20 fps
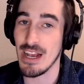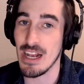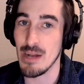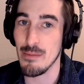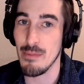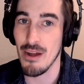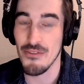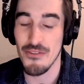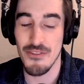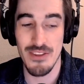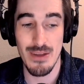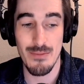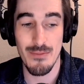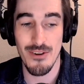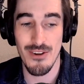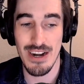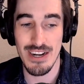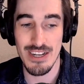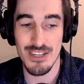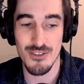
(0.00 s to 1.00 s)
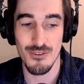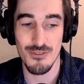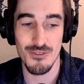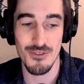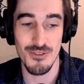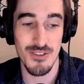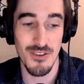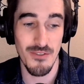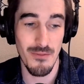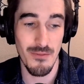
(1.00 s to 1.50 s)
about the Democratic Socialists
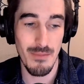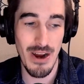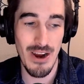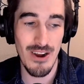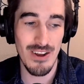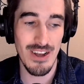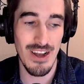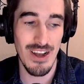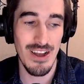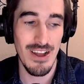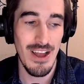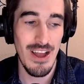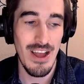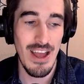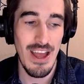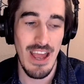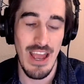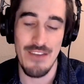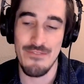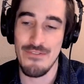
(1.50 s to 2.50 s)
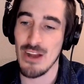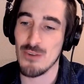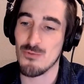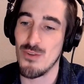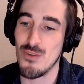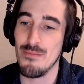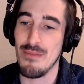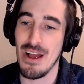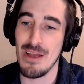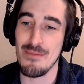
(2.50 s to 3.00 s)
of America. In fact, we
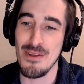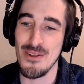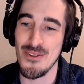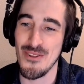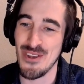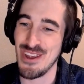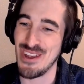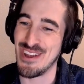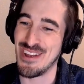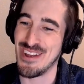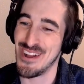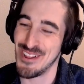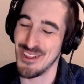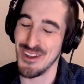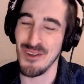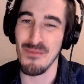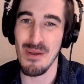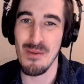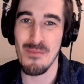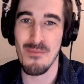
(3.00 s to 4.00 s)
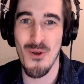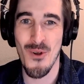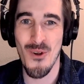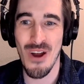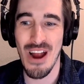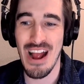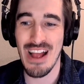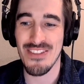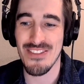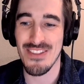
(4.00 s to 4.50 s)
might be looking a little bit more
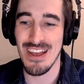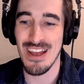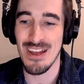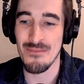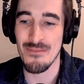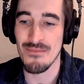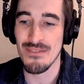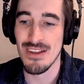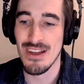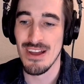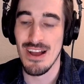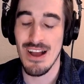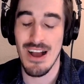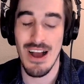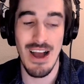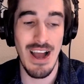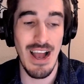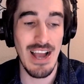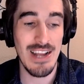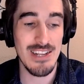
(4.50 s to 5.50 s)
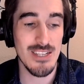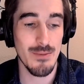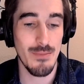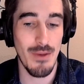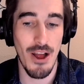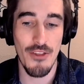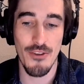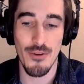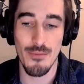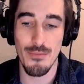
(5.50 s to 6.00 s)
at them at some
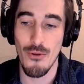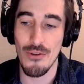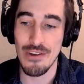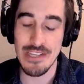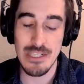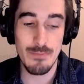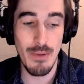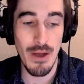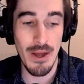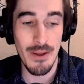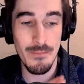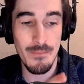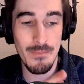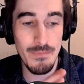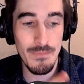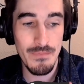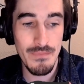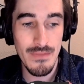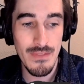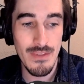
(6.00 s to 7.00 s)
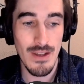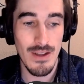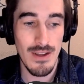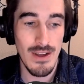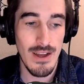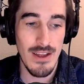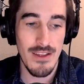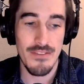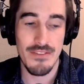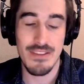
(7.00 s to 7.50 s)
other points. But
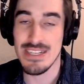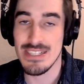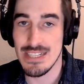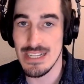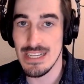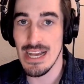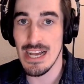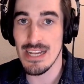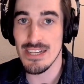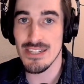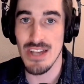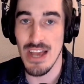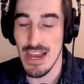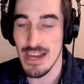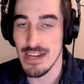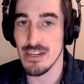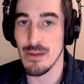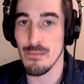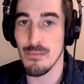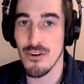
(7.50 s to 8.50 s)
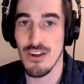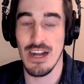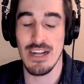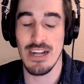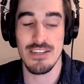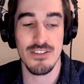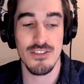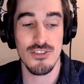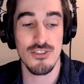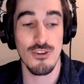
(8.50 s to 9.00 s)
the DSA,
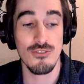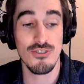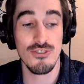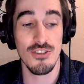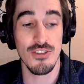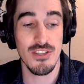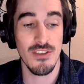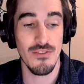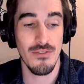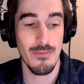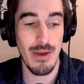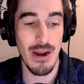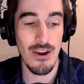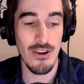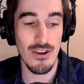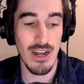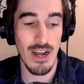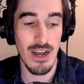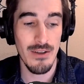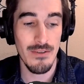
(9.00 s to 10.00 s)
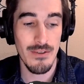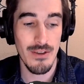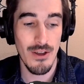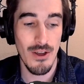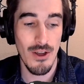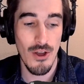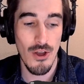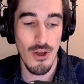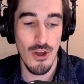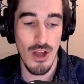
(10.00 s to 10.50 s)
Democratic Socialists of America,
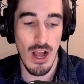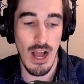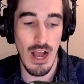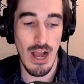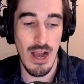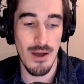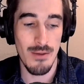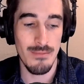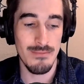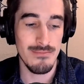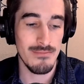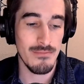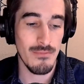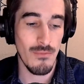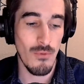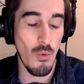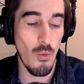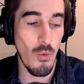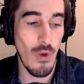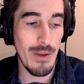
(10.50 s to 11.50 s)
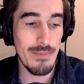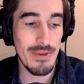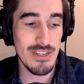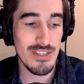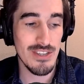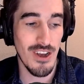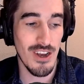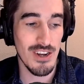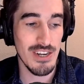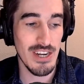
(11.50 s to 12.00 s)
one piece of
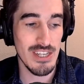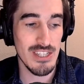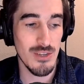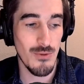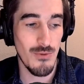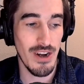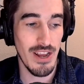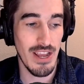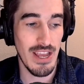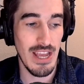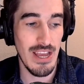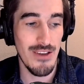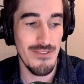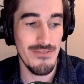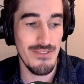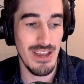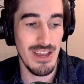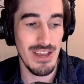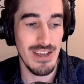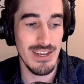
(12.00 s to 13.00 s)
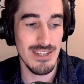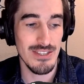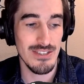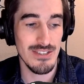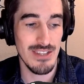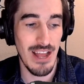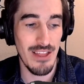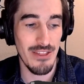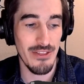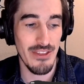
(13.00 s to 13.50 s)
context I want to give is
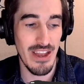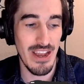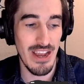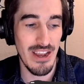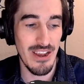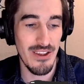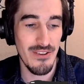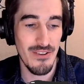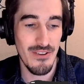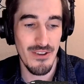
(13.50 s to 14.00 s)
that they,